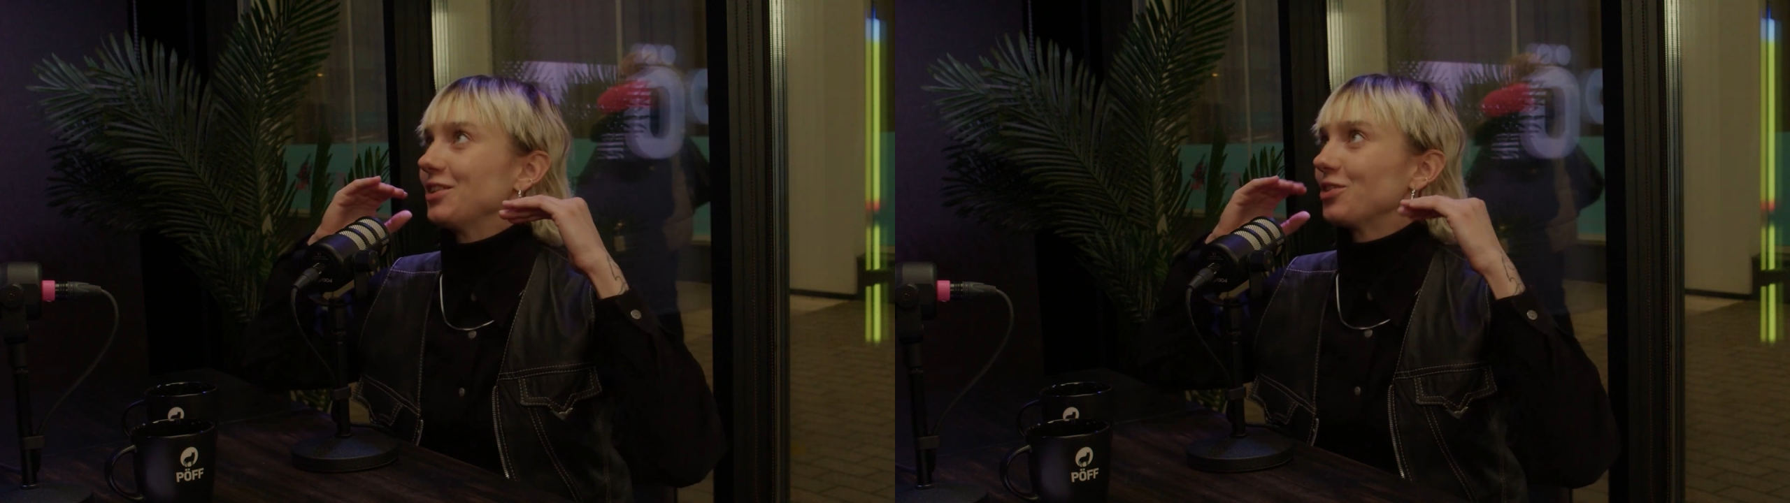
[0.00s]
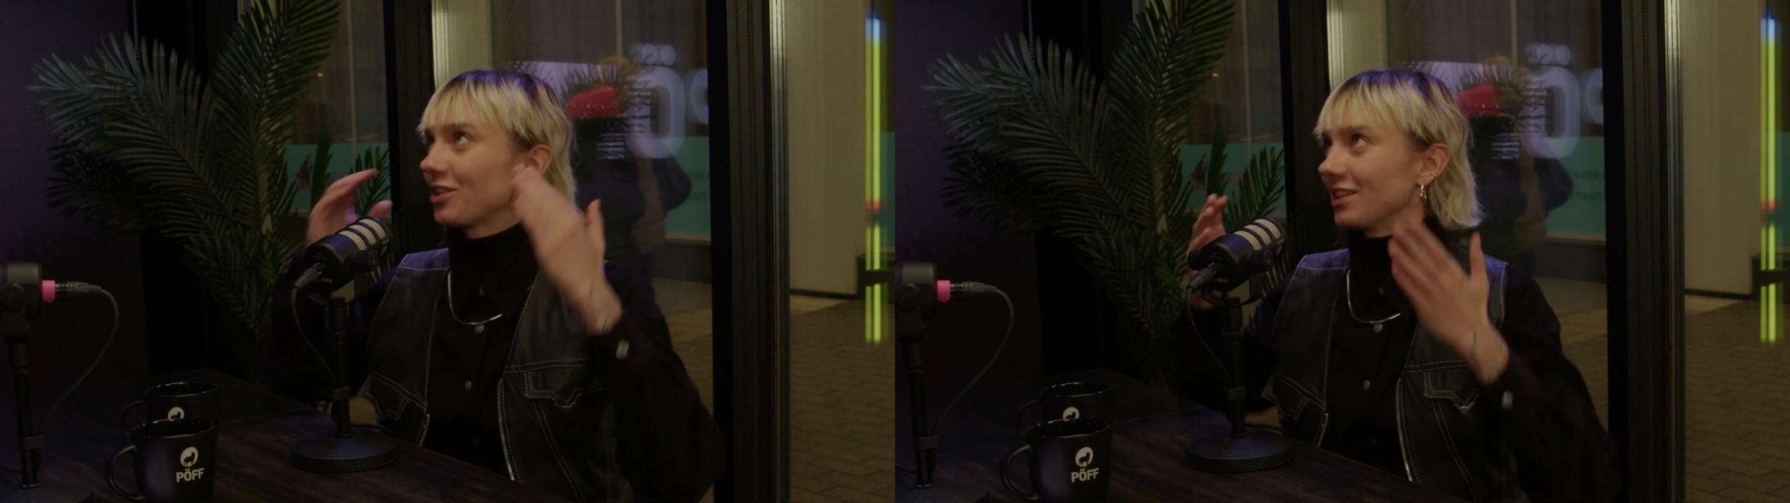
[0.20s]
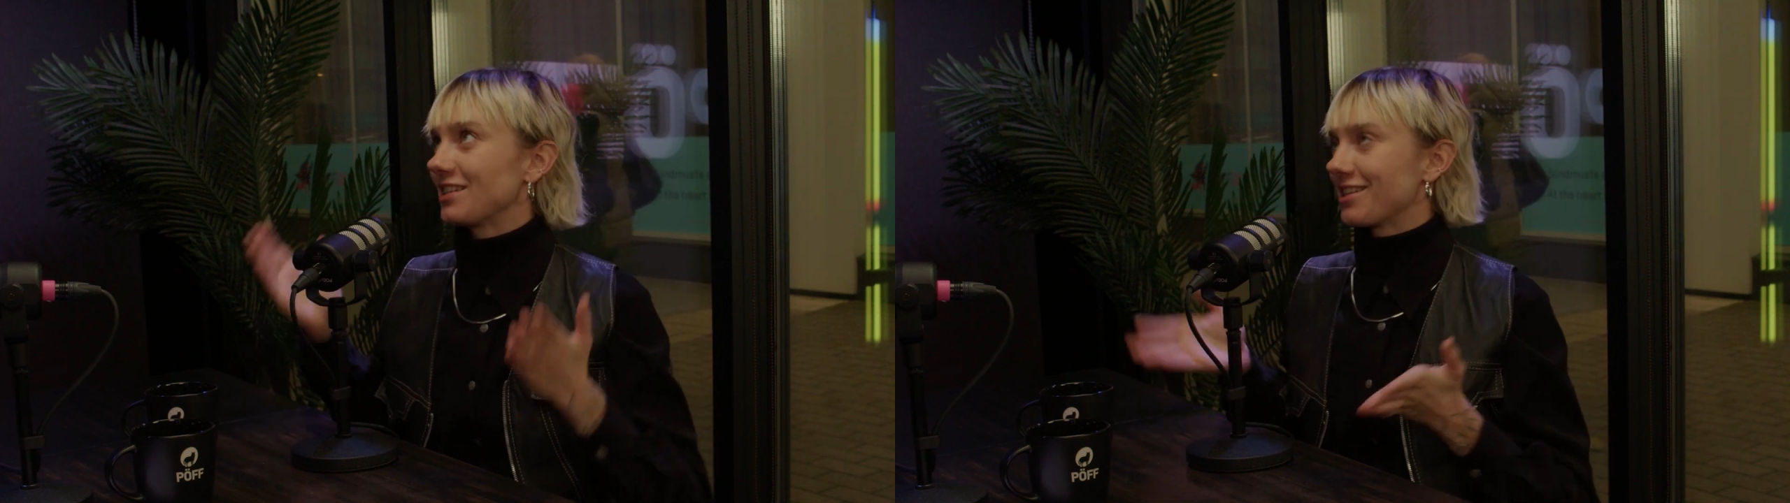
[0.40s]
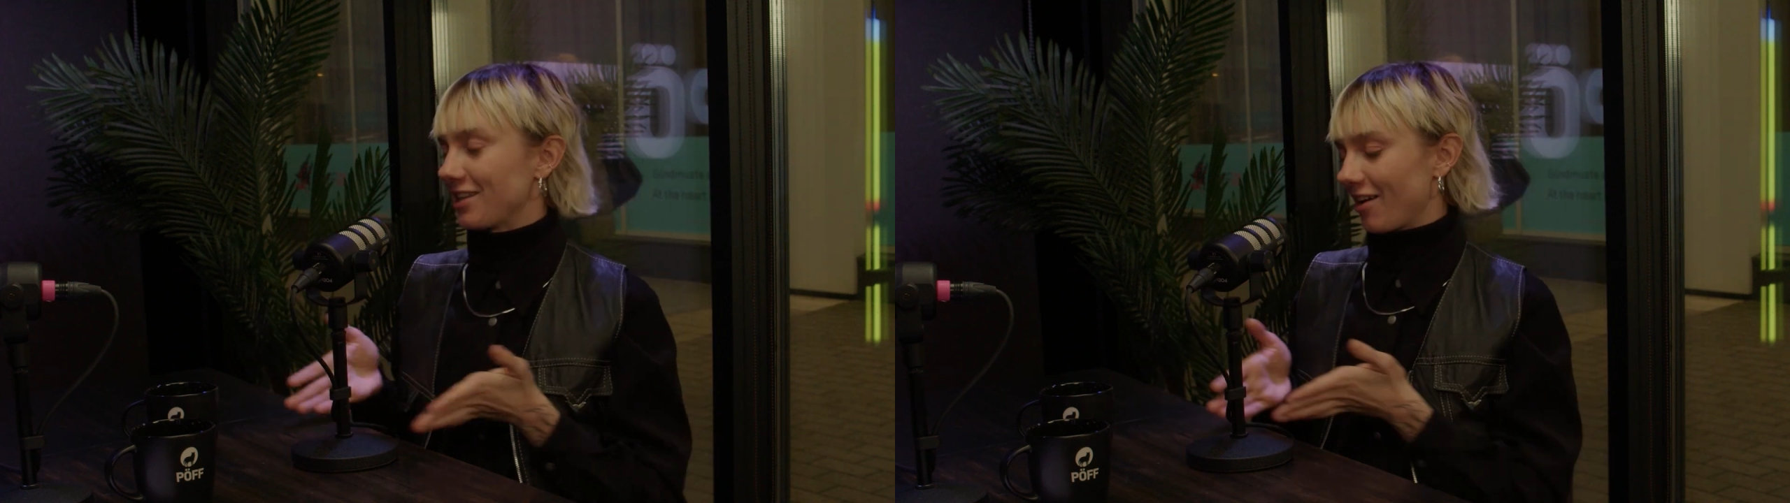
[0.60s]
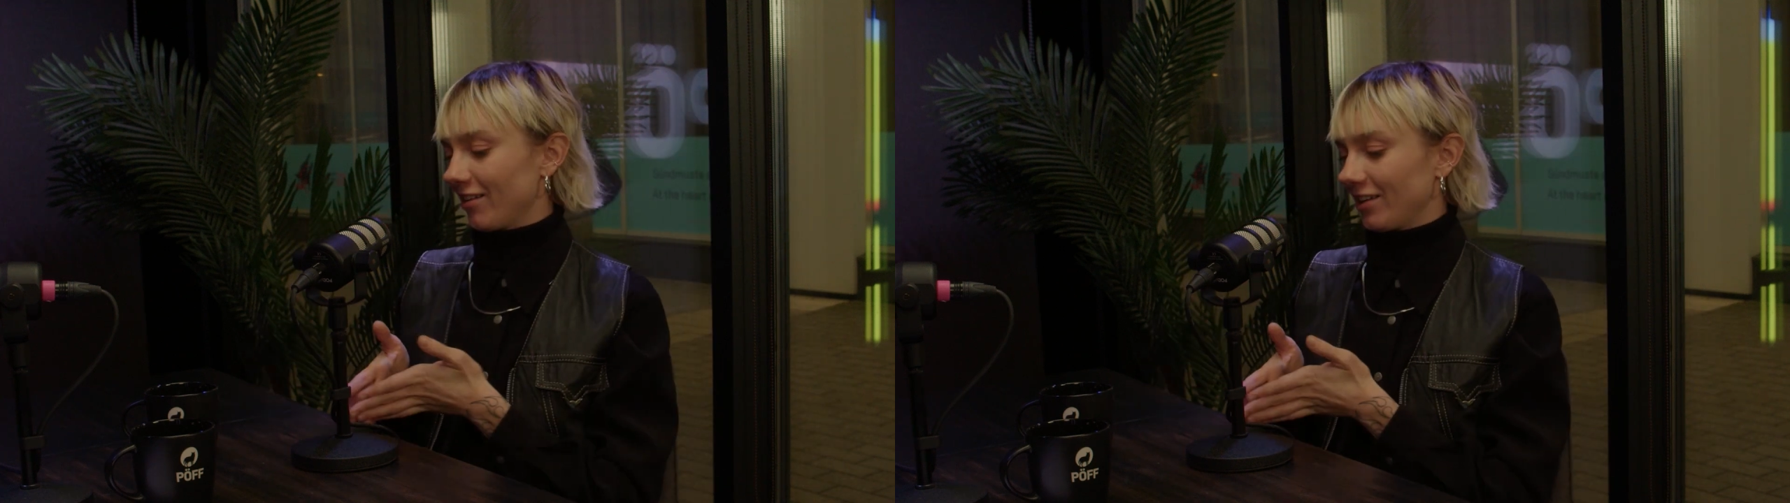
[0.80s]
not
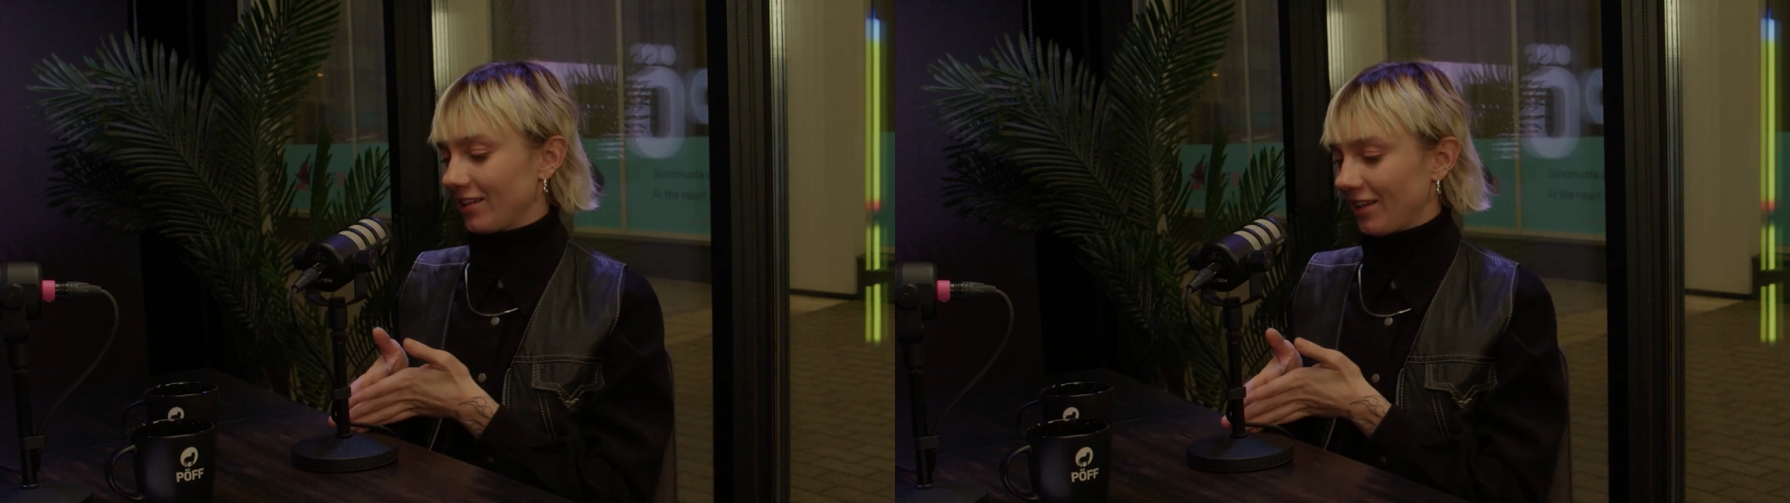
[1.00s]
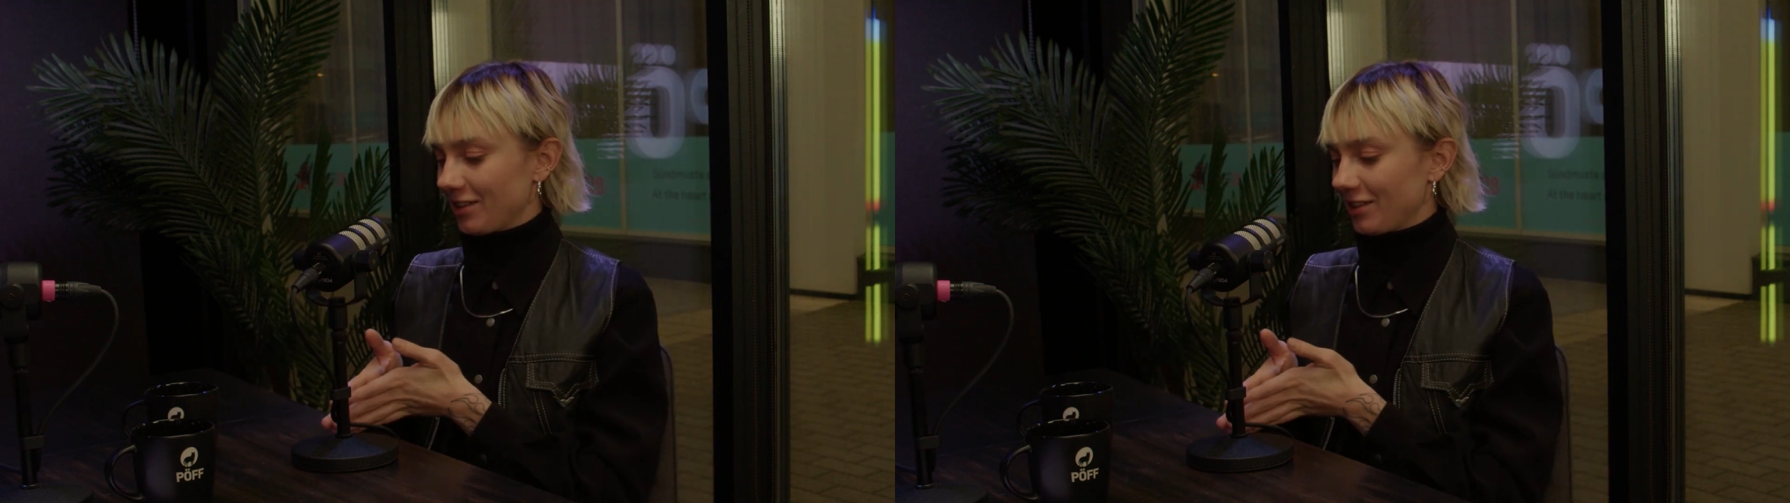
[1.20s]
necessarily that